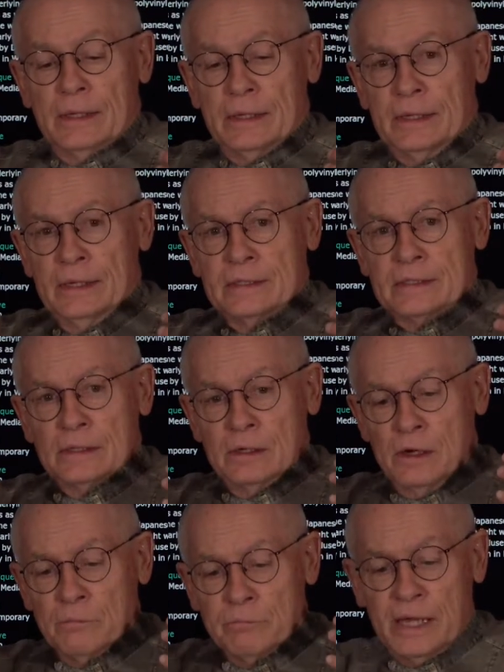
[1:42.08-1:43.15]
It's
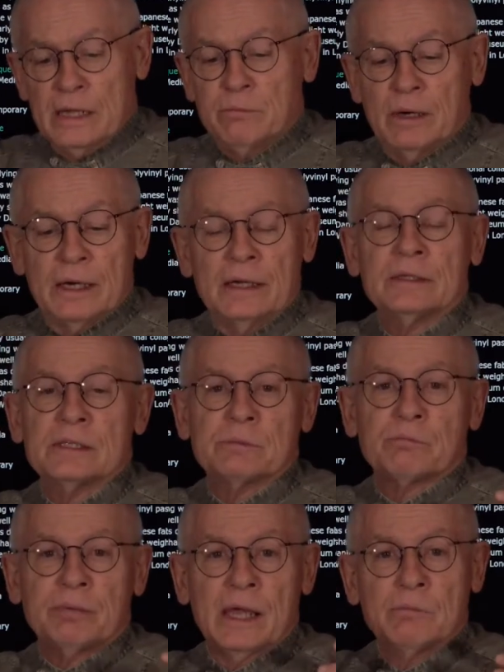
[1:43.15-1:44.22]
on paper, and this
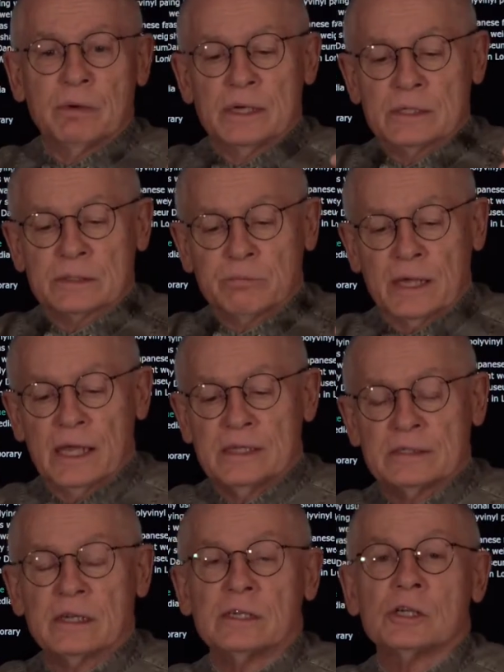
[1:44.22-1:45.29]
paper is
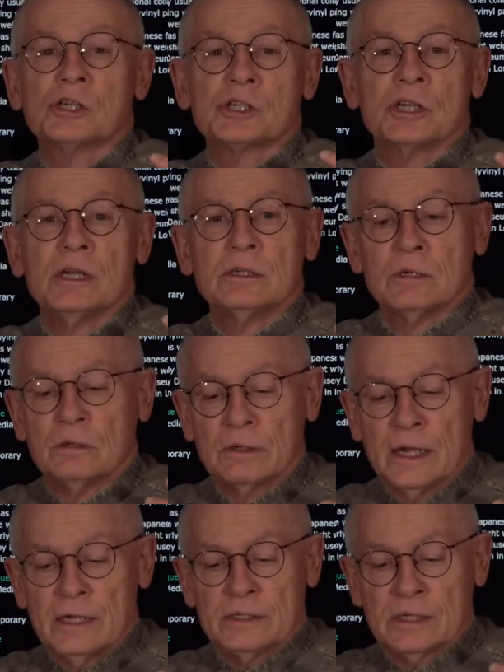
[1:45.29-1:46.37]
pasted in
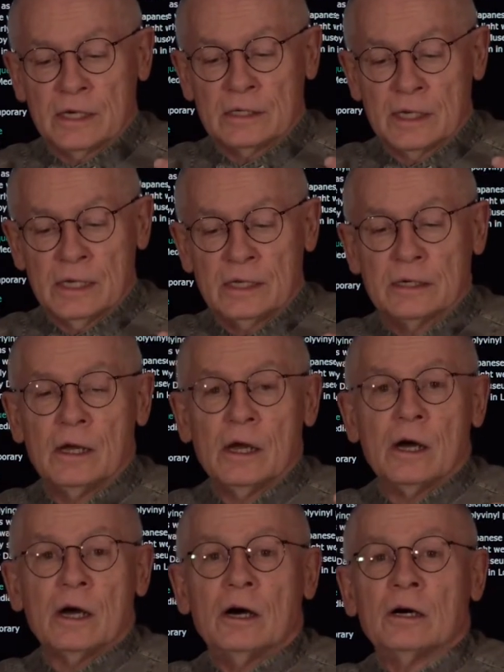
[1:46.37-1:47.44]
Shin-Collé technique
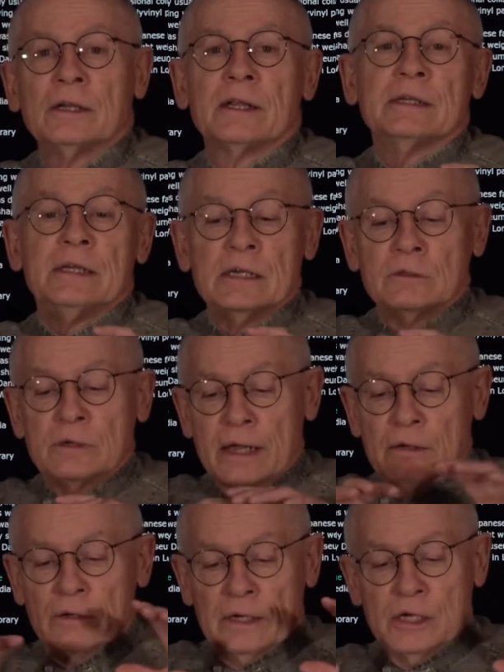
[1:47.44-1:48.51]
on an
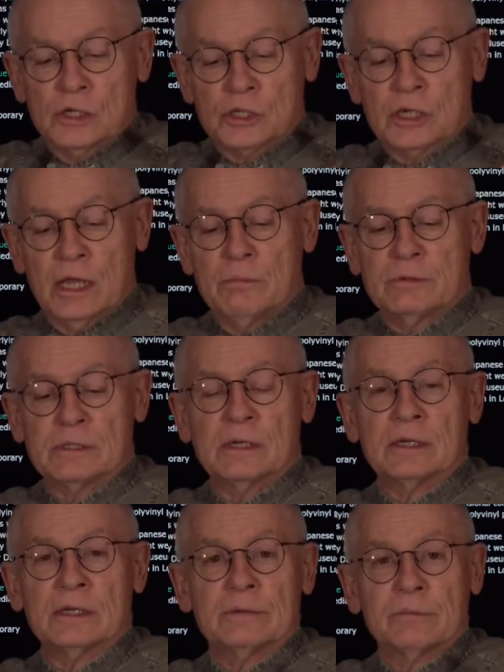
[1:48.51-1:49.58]
irregularly shaped
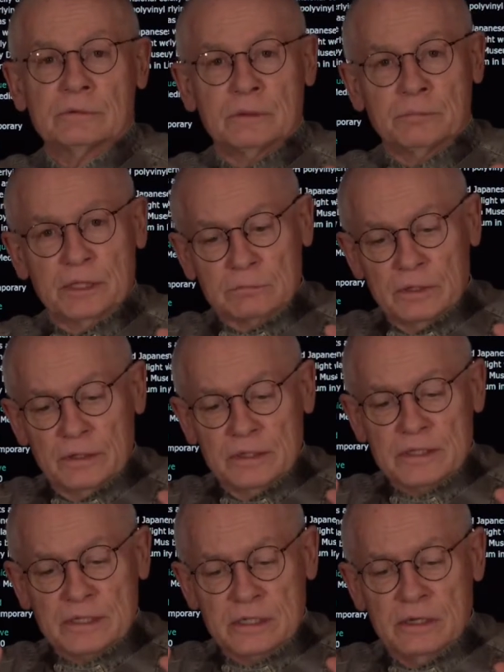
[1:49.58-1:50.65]
but rather
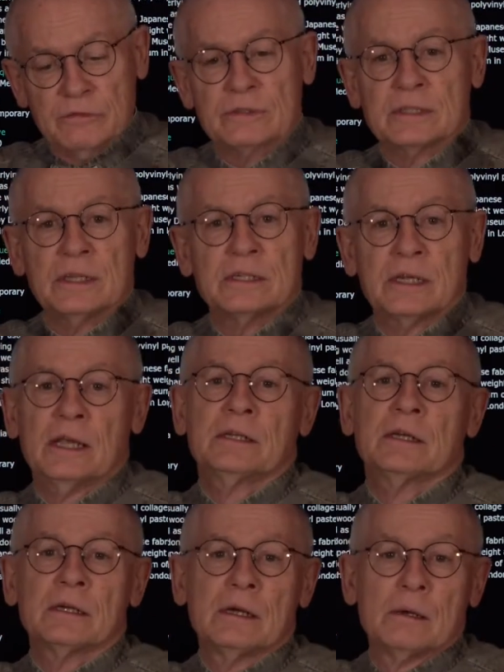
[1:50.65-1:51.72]
stiff
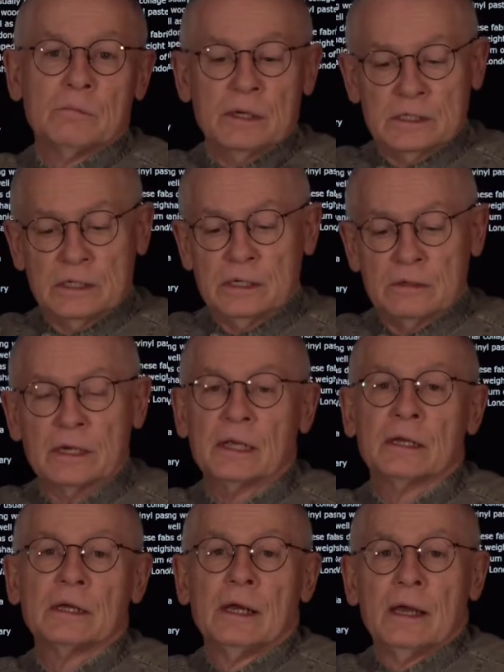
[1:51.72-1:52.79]
synthetic
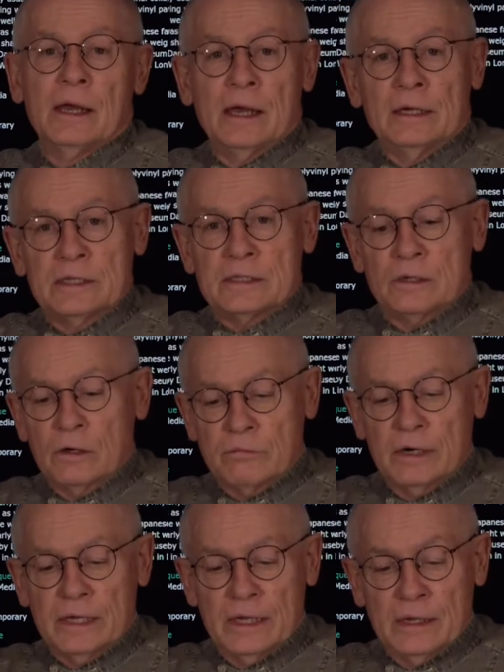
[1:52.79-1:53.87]
material. And it's not
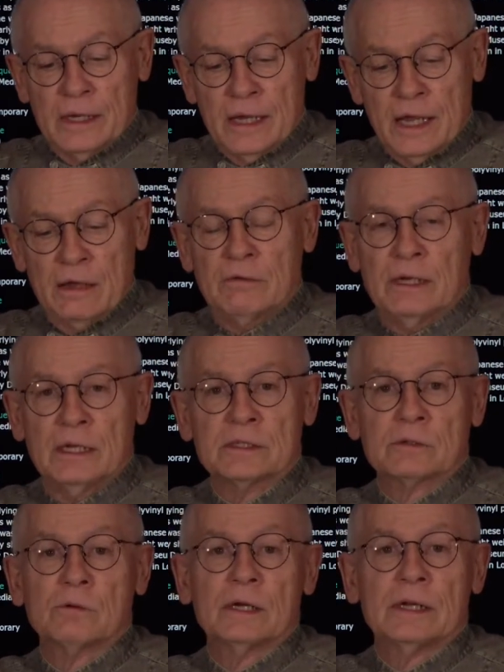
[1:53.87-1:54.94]
very heavy,
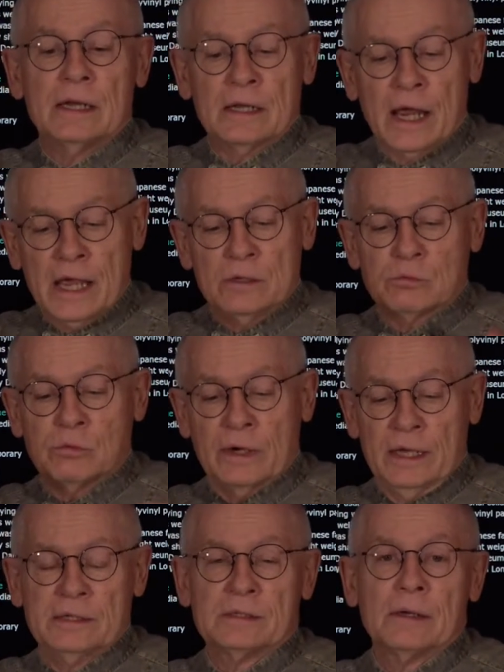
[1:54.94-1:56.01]
it's really
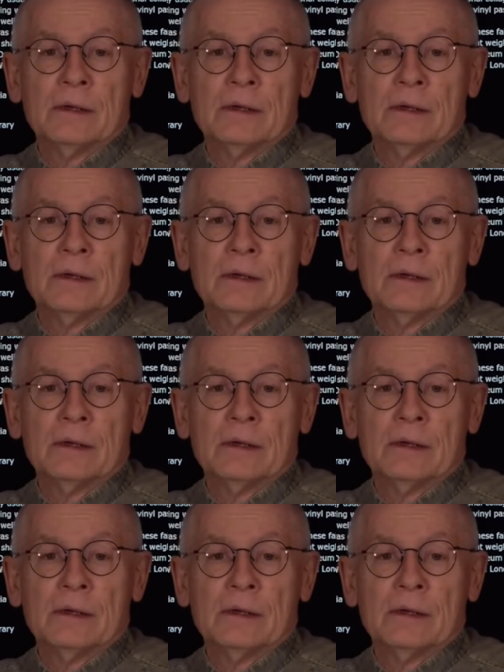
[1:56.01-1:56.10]
lightweight.